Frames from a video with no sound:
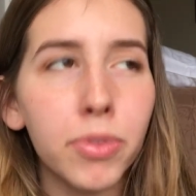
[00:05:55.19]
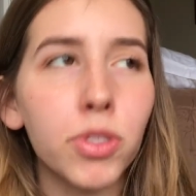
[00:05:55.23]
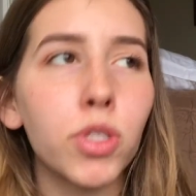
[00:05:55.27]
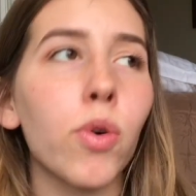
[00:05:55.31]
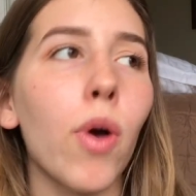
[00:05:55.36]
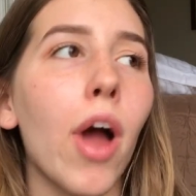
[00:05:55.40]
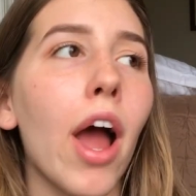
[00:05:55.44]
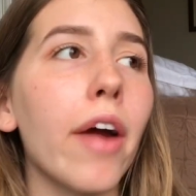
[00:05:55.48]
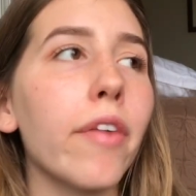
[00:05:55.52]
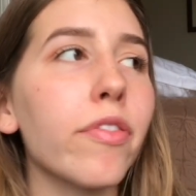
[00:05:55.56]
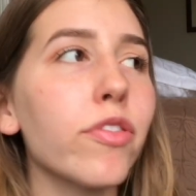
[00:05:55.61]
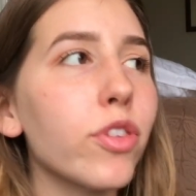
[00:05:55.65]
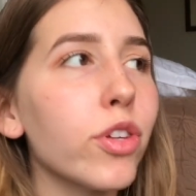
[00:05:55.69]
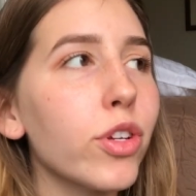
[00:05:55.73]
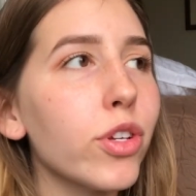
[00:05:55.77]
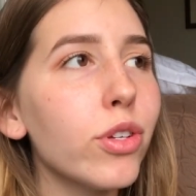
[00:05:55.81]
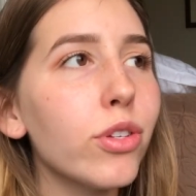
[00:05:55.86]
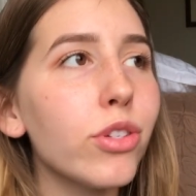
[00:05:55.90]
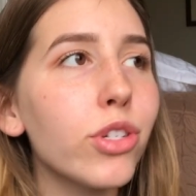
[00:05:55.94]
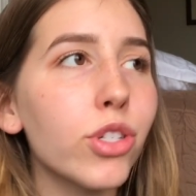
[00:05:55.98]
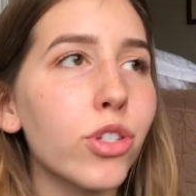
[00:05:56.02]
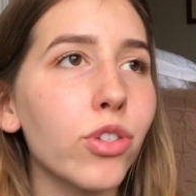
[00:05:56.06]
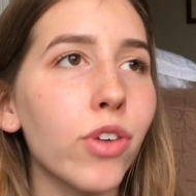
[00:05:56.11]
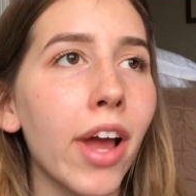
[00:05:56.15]
So after
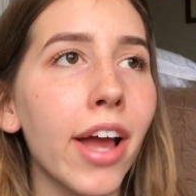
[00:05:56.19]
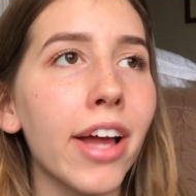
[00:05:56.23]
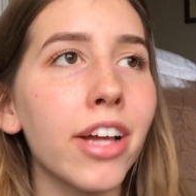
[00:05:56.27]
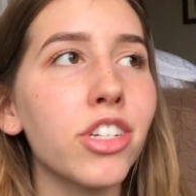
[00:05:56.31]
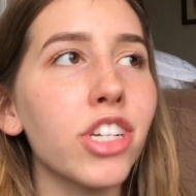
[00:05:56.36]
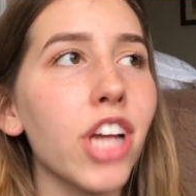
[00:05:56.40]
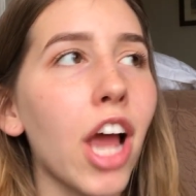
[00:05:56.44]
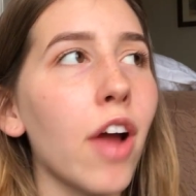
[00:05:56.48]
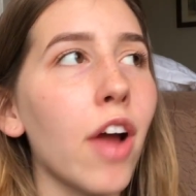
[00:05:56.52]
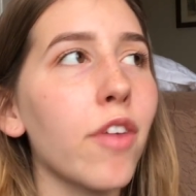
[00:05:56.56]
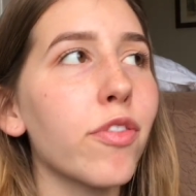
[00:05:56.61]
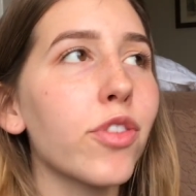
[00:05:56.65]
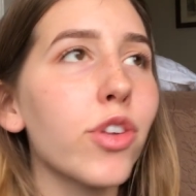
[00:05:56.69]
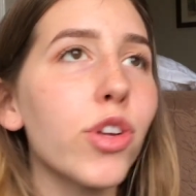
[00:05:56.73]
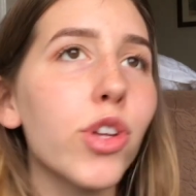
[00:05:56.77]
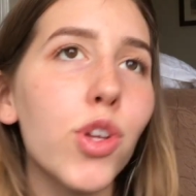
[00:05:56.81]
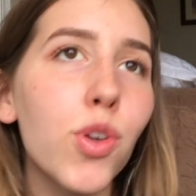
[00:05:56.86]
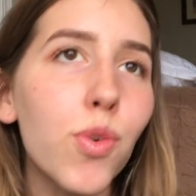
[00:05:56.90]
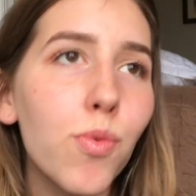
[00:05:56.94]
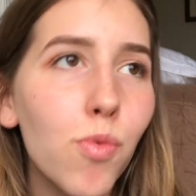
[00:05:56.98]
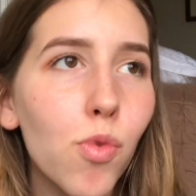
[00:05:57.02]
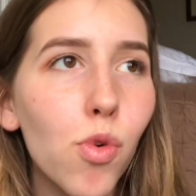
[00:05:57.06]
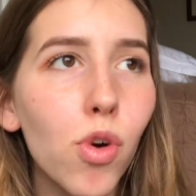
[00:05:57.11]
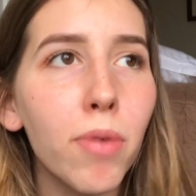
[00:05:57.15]
you stretch, after
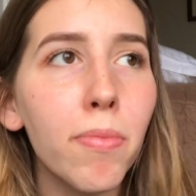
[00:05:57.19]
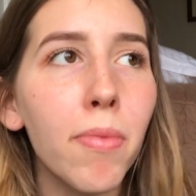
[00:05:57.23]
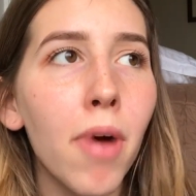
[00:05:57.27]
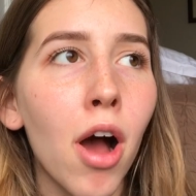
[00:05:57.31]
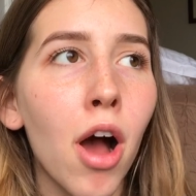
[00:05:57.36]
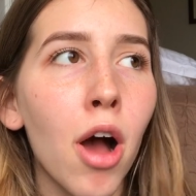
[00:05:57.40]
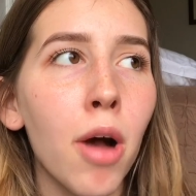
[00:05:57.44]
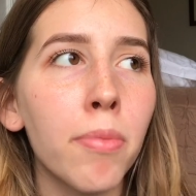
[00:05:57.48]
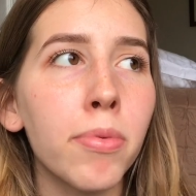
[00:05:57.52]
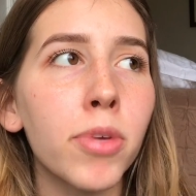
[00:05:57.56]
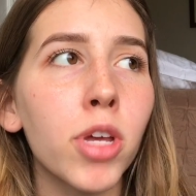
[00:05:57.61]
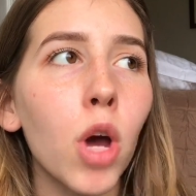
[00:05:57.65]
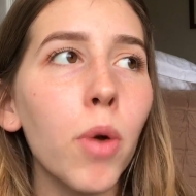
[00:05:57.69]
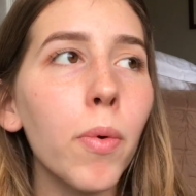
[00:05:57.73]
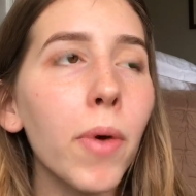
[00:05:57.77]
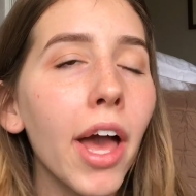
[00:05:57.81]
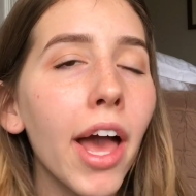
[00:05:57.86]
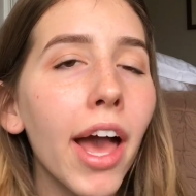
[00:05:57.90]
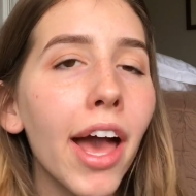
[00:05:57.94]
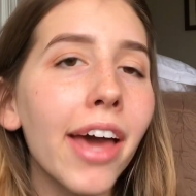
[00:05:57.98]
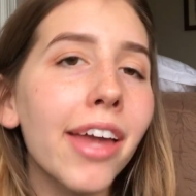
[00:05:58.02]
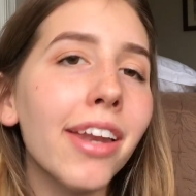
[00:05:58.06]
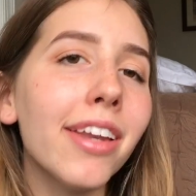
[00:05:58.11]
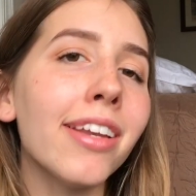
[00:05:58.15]
you warm up, go
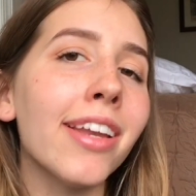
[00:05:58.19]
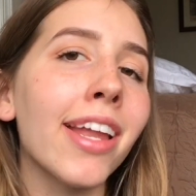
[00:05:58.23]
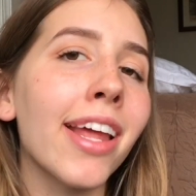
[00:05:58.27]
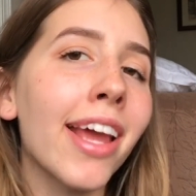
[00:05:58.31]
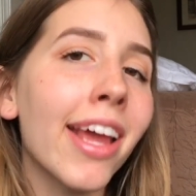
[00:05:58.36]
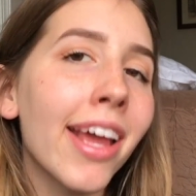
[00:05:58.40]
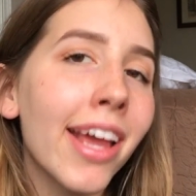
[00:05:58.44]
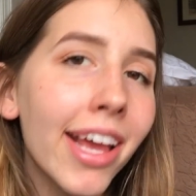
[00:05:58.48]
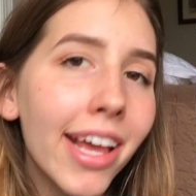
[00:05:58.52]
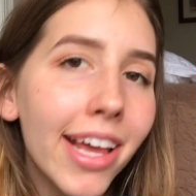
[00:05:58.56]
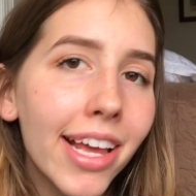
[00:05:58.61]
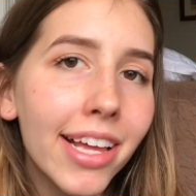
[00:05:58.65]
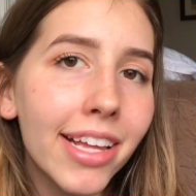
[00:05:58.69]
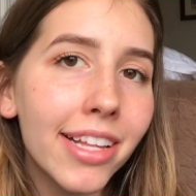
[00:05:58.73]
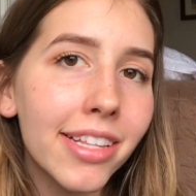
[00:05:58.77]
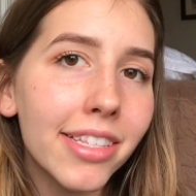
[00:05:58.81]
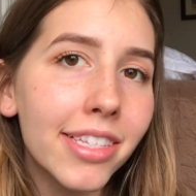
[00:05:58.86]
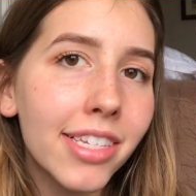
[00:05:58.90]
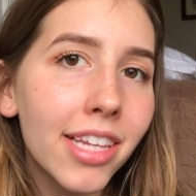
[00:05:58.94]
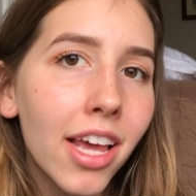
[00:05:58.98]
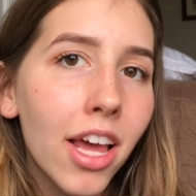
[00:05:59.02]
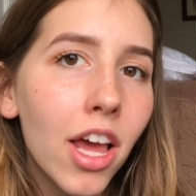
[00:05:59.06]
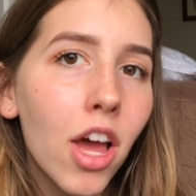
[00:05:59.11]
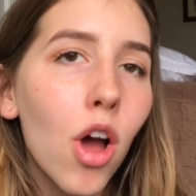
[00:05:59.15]
ahead and hit
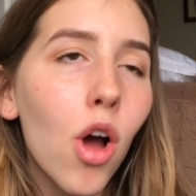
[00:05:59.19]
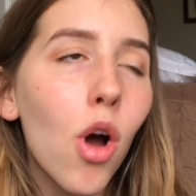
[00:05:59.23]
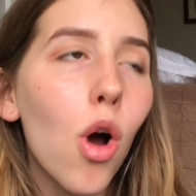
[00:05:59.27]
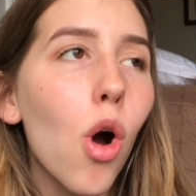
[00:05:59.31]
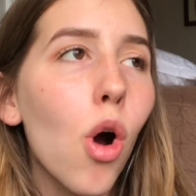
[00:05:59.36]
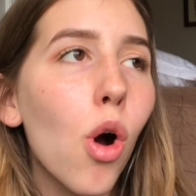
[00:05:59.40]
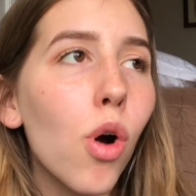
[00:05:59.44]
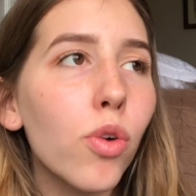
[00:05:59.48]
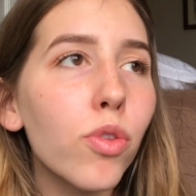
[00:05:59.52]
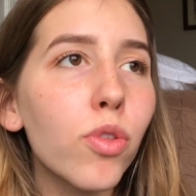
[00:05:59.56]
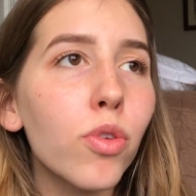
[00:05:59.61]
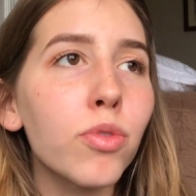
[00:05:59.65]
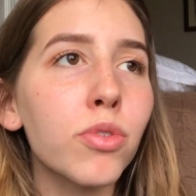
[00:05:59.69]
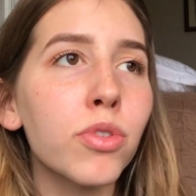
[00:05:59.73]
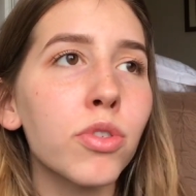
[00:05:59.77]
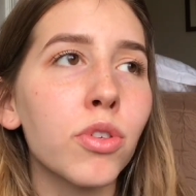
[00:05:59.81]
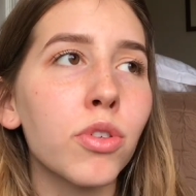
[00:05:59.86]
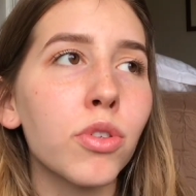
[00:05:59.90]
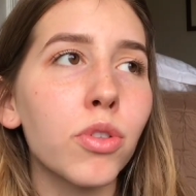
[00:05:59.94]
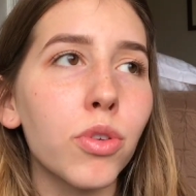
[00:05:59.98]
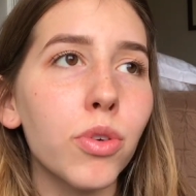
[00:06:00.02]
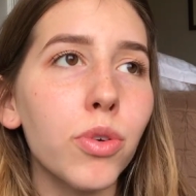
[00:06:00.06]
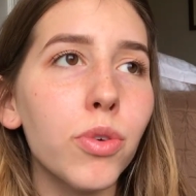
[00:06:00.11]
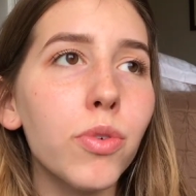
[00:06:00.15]
all those
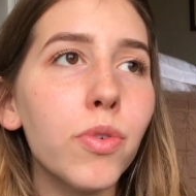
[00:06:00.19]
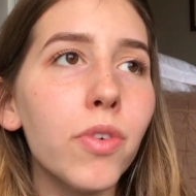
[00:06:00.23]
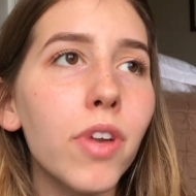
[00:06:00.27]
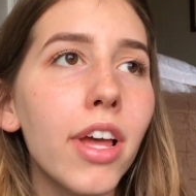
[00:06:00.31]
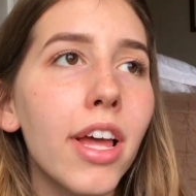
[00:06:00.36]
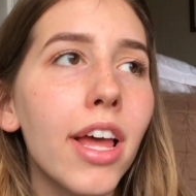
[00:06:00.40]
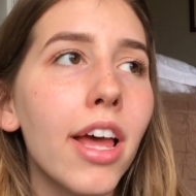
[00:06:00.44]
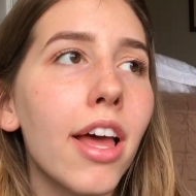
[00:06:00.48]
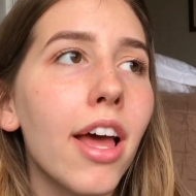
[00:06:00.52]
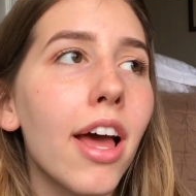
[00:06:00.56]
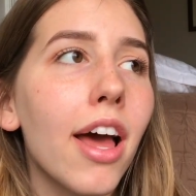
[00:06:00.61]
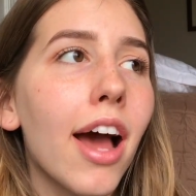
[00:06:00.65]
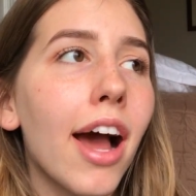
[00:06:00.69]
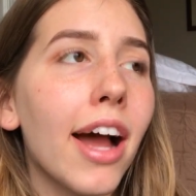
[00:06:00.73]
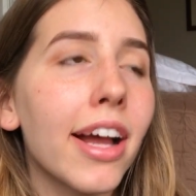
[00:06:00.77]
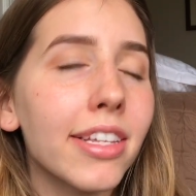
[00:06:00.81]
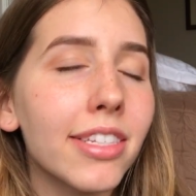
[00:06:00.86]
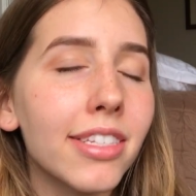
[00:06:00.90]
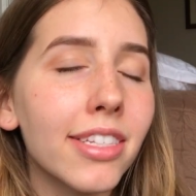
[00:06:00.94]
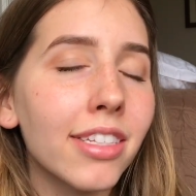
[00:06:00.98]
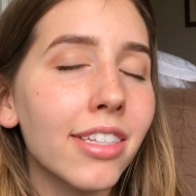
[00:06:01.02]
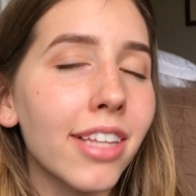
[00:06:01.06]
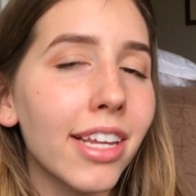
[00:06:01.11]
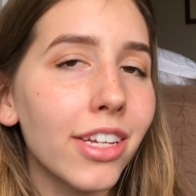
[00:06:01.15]
glute
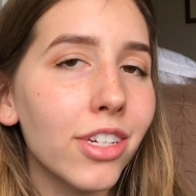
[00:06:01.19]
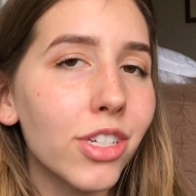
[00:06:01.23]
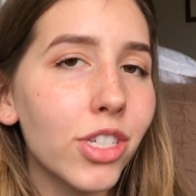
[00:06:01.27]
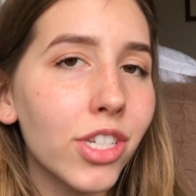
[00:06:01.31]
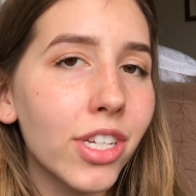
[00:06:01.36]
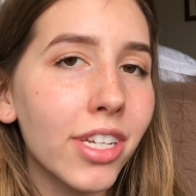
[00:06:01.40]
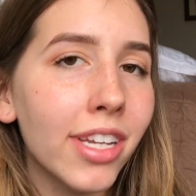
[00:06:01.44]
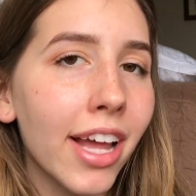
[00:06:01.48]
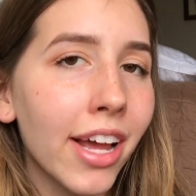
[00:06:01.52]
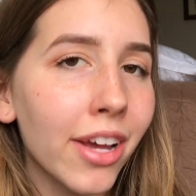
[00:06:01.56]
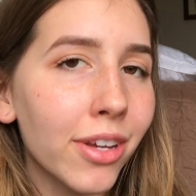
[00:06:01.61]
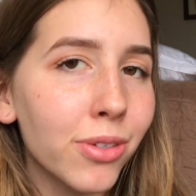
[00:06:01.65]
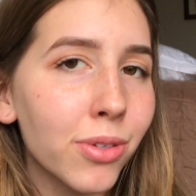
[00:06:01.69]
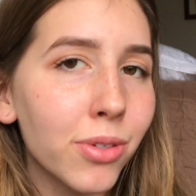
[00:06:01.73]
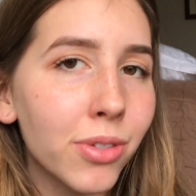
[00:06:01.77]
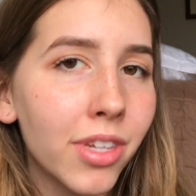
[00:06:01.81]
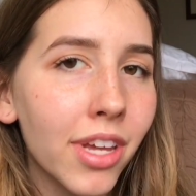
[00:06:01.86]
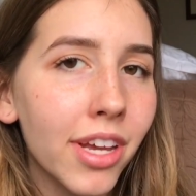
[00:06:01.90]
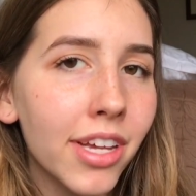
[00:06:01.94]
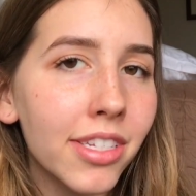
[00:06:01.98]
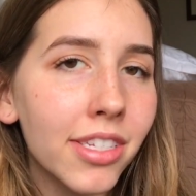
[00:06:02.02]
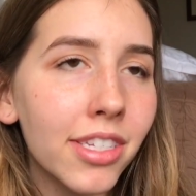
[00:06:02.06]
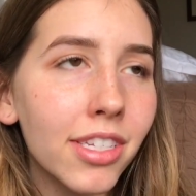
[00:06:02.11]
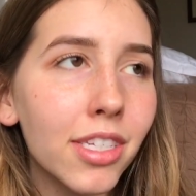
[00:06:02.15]
isolation
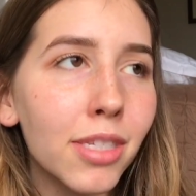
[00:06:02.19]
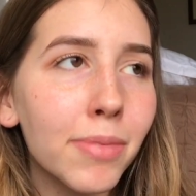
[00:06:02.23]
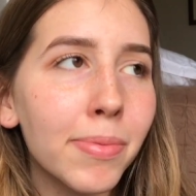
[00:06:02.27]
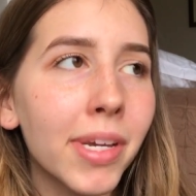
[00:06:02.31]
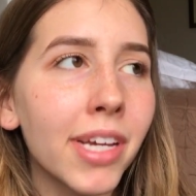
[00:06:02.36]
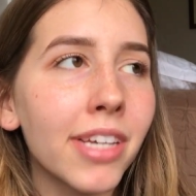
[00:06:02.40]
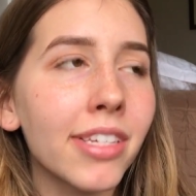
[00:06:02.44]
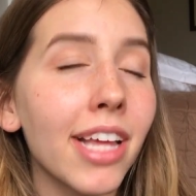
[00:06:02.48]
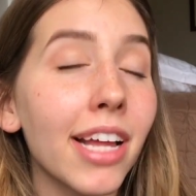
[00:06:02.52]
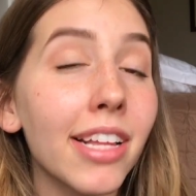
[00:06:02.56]
exercises because